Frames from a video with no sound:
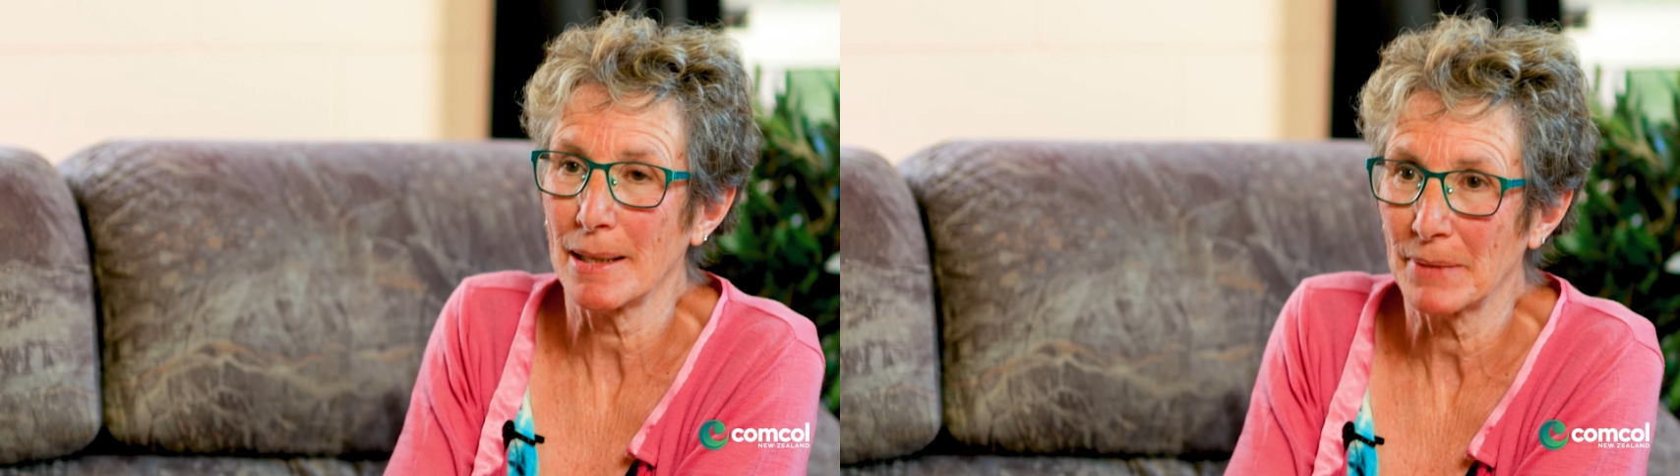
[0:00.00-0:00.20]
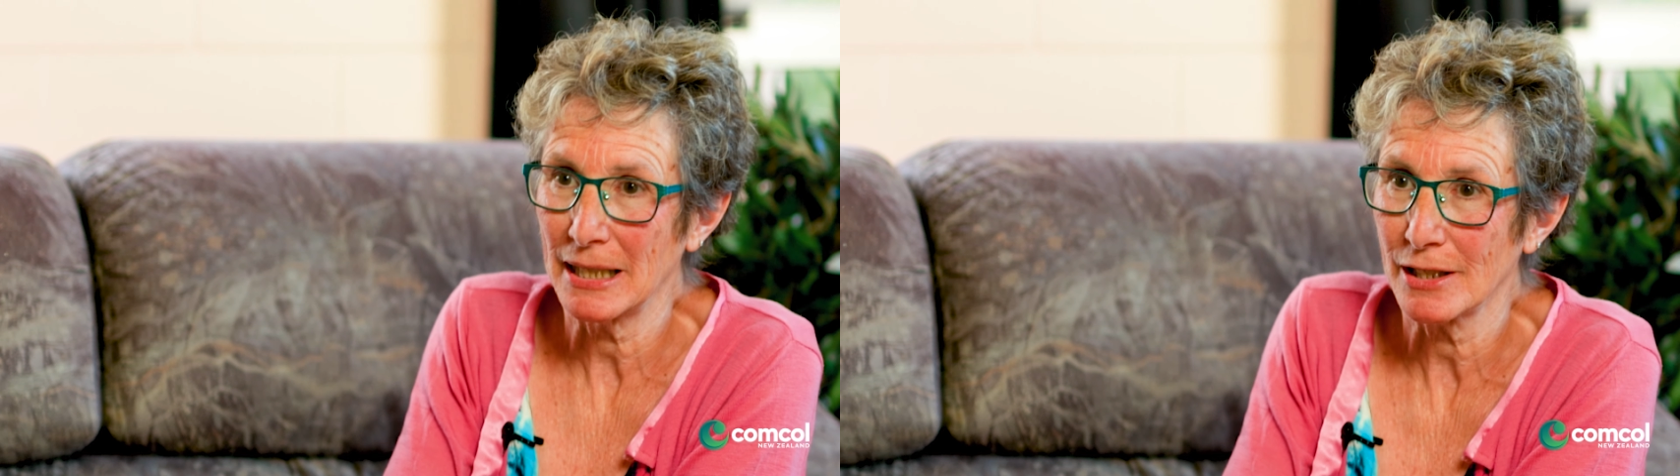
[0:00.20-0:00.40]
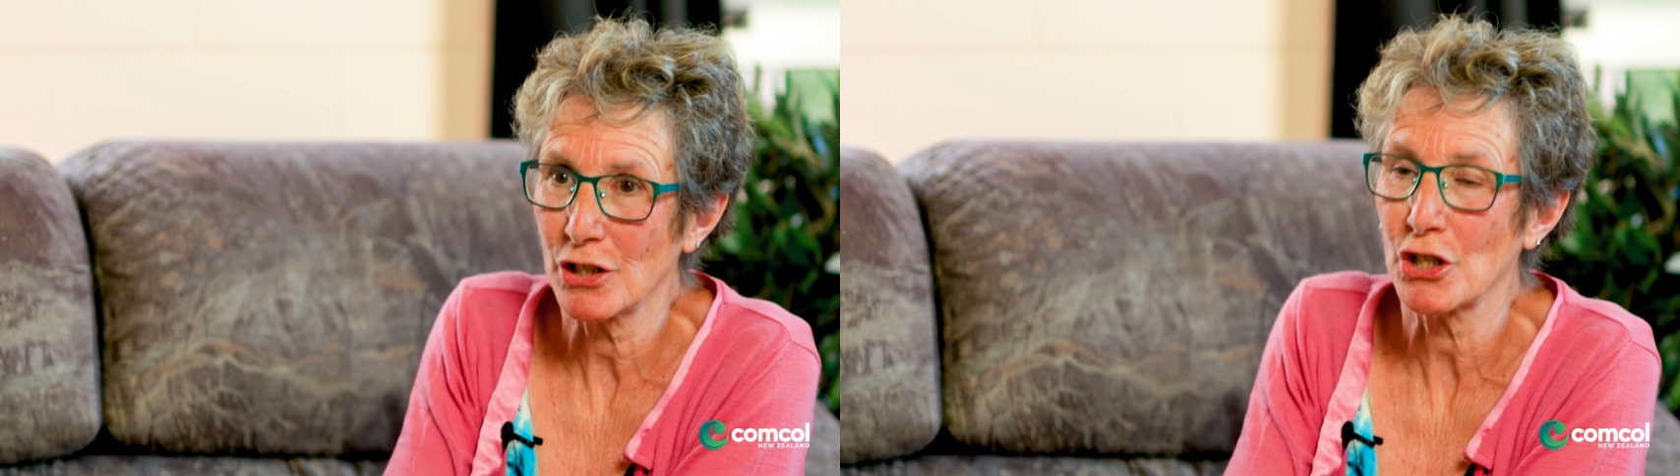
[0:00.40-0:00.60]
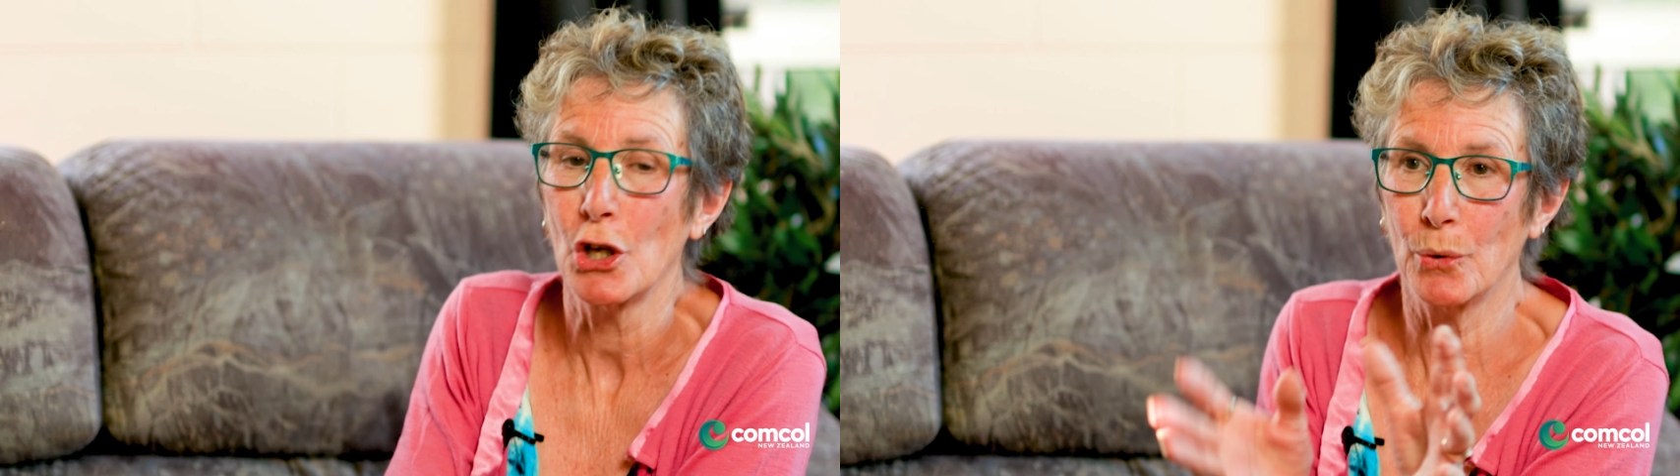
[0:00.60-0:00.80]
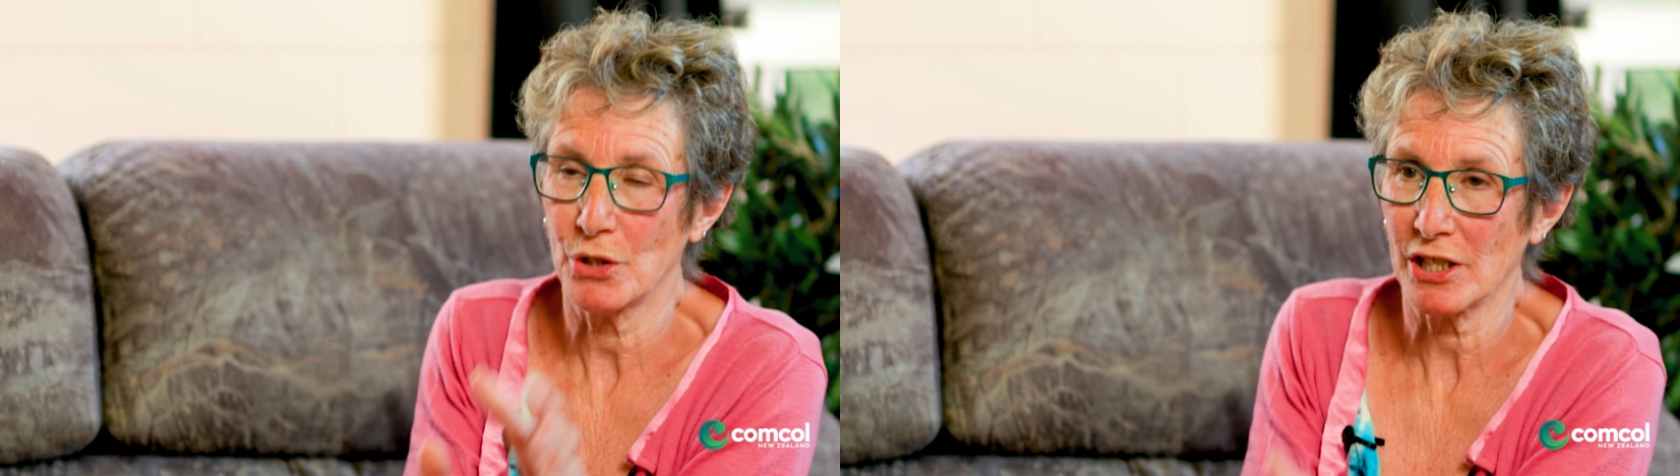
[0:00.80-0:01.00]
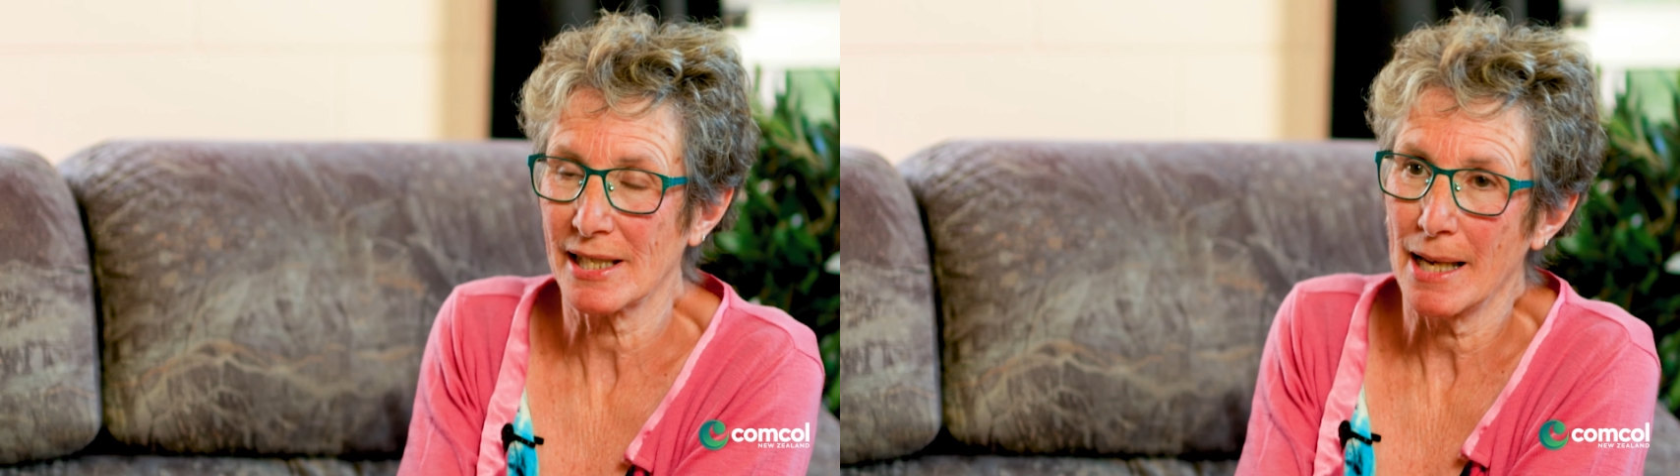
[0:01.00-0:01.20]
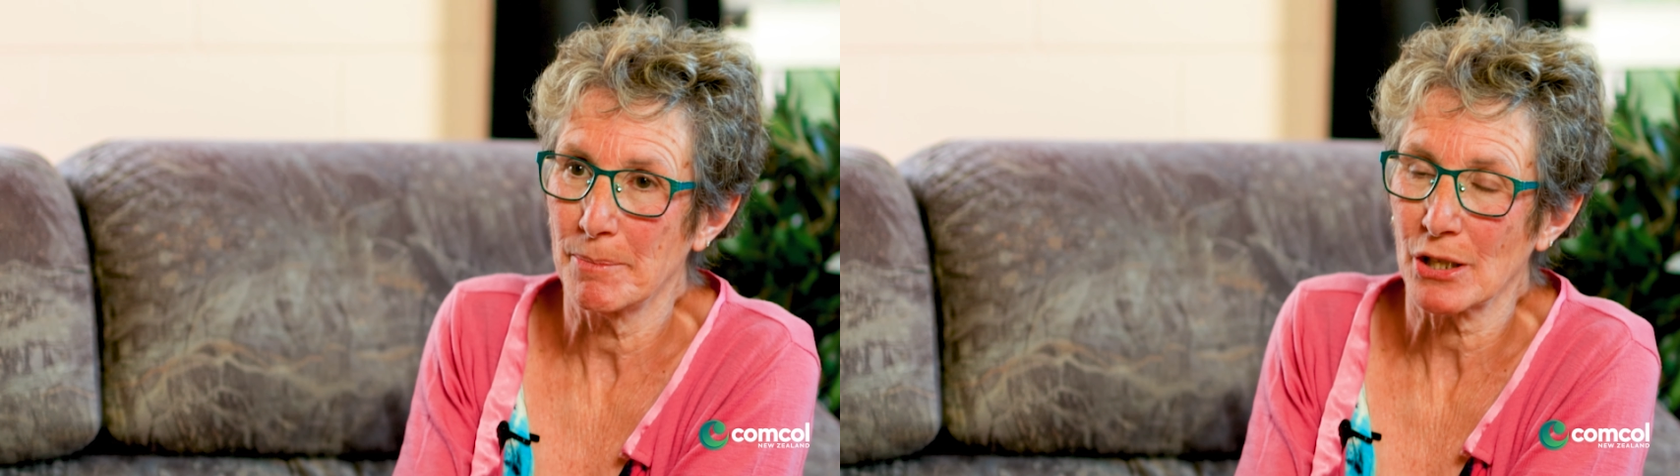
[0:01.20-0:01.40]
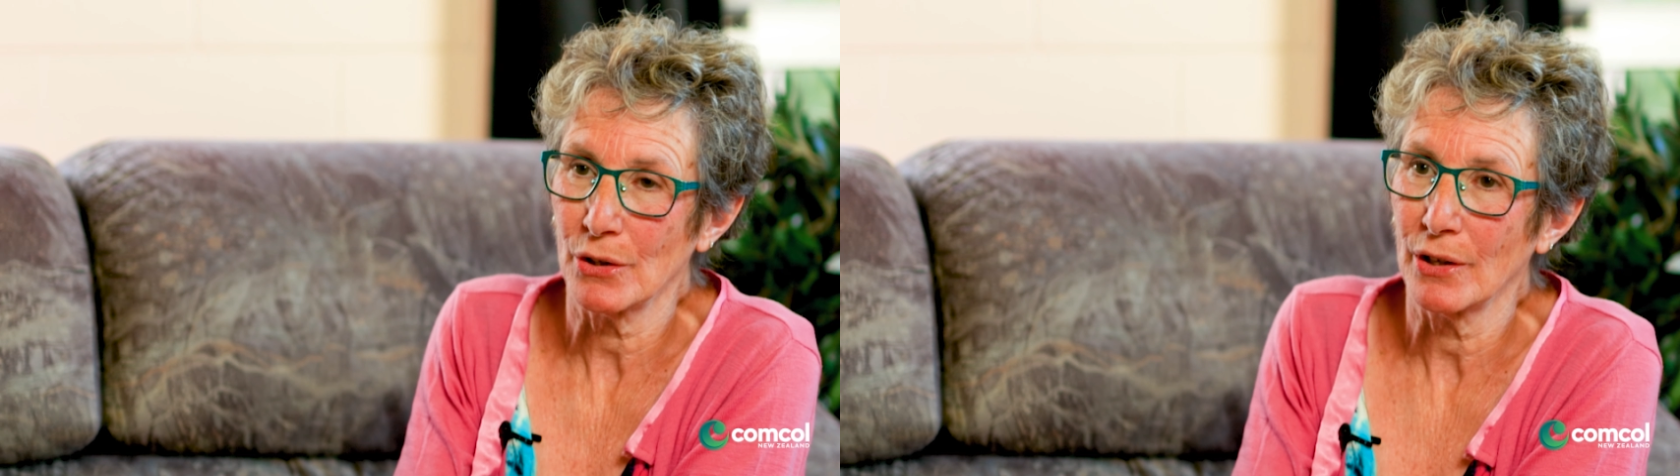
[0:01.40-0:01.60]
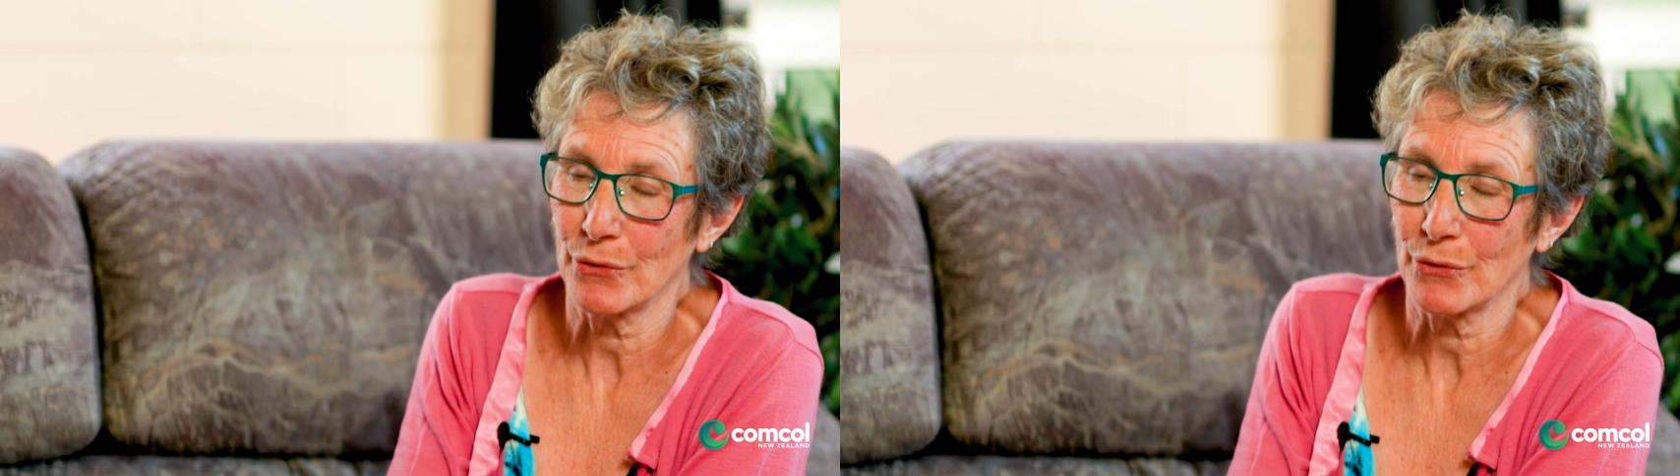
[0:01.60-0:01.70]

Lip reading: some kids will just absolutely